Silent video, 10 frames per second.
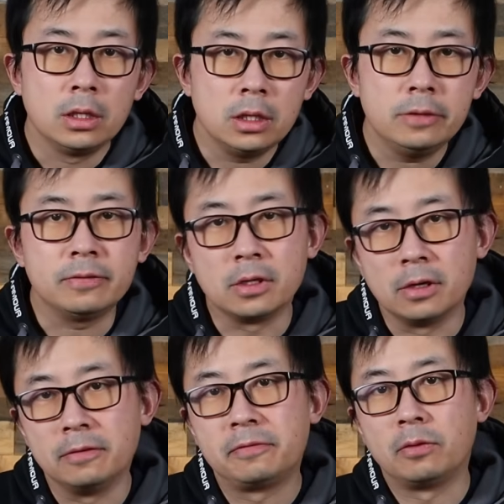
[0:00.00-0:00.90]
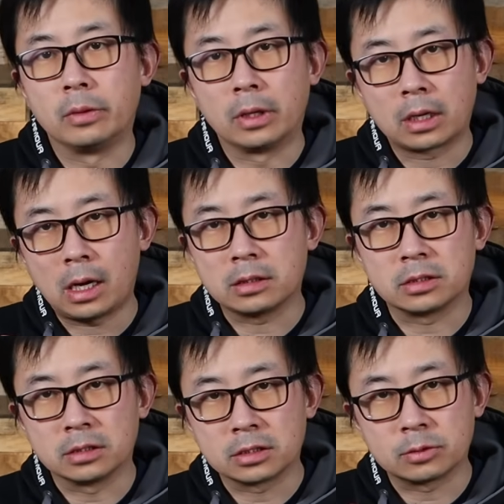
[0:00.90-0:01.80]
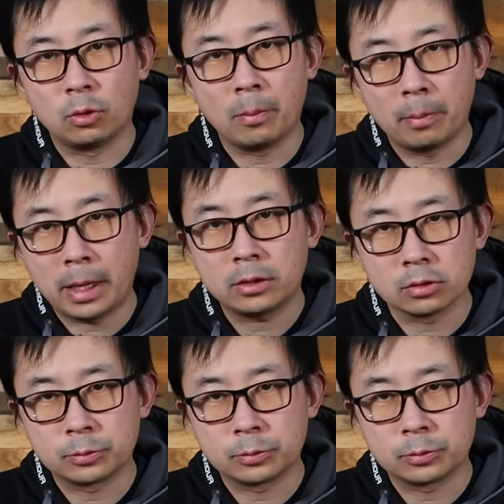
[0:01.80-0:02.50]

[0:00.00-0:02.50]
even if we are casting small metal